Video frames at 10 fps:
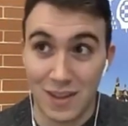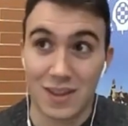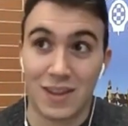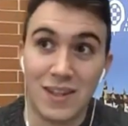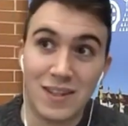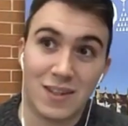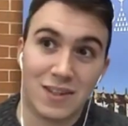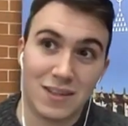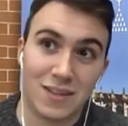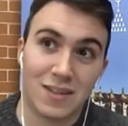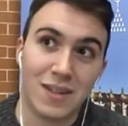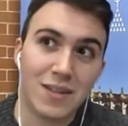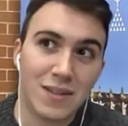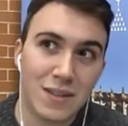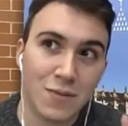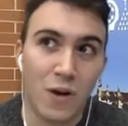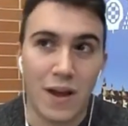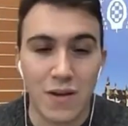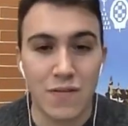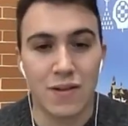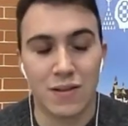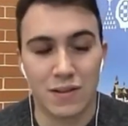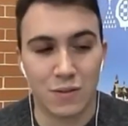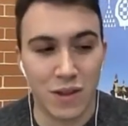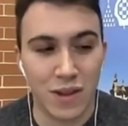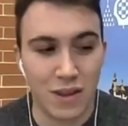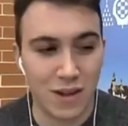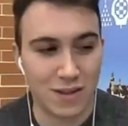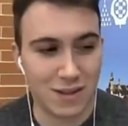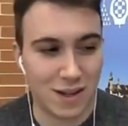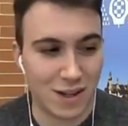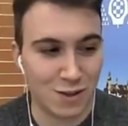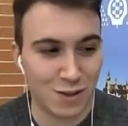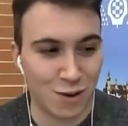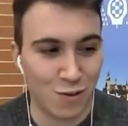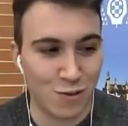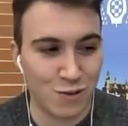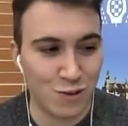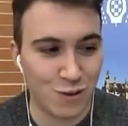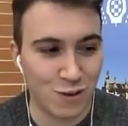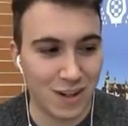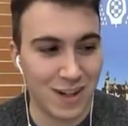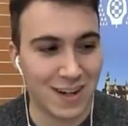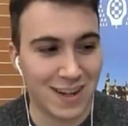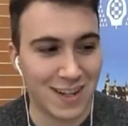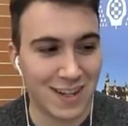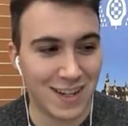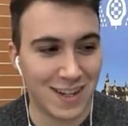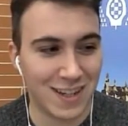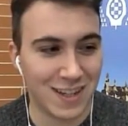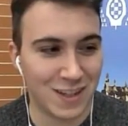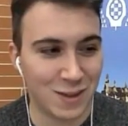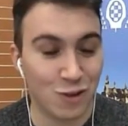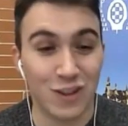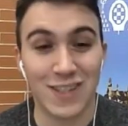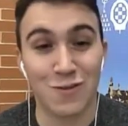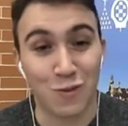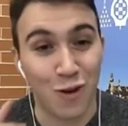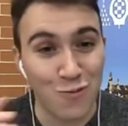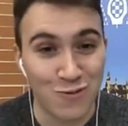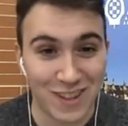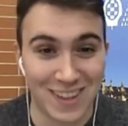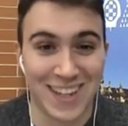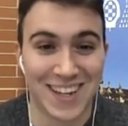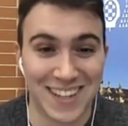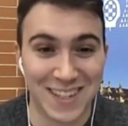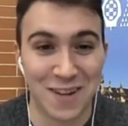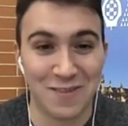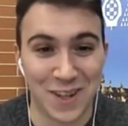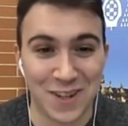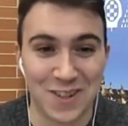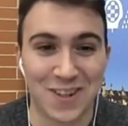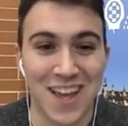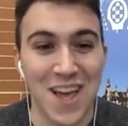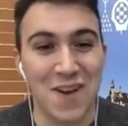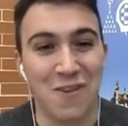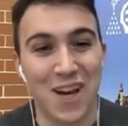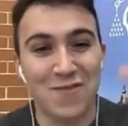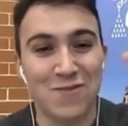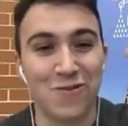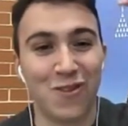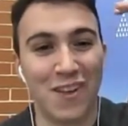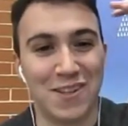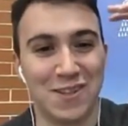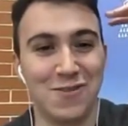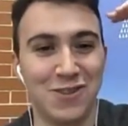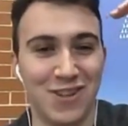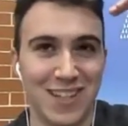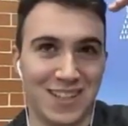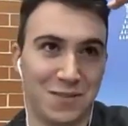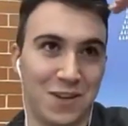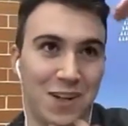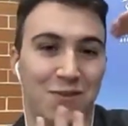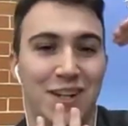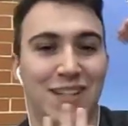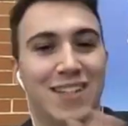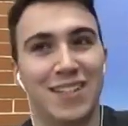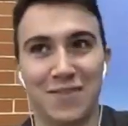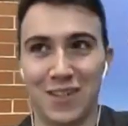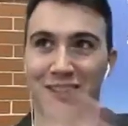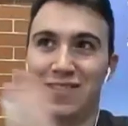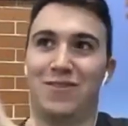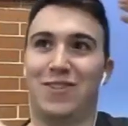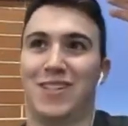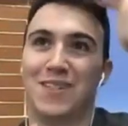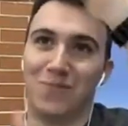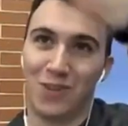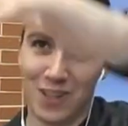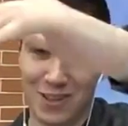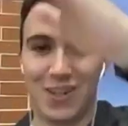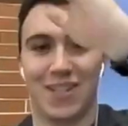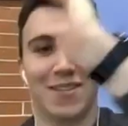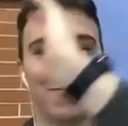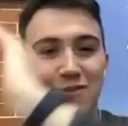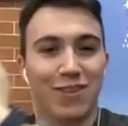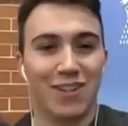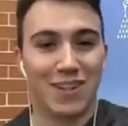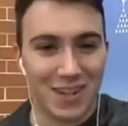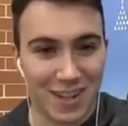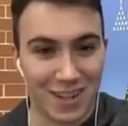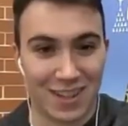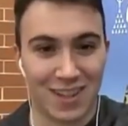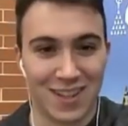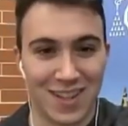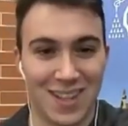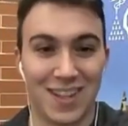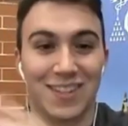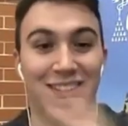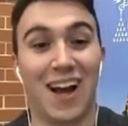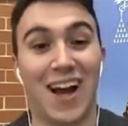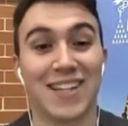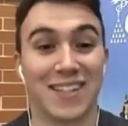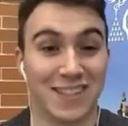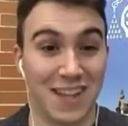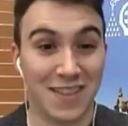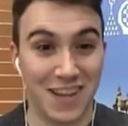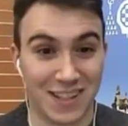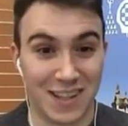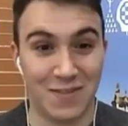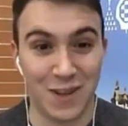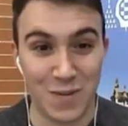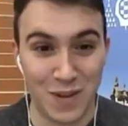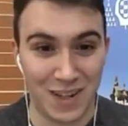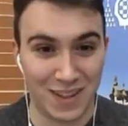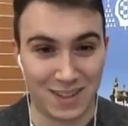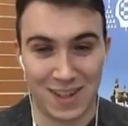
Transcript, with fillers: This way of doing things has also taught us to code in itself, because we have to code a solution that is valid for a database, for a simulator, and then for a real thing. It's something as a developer that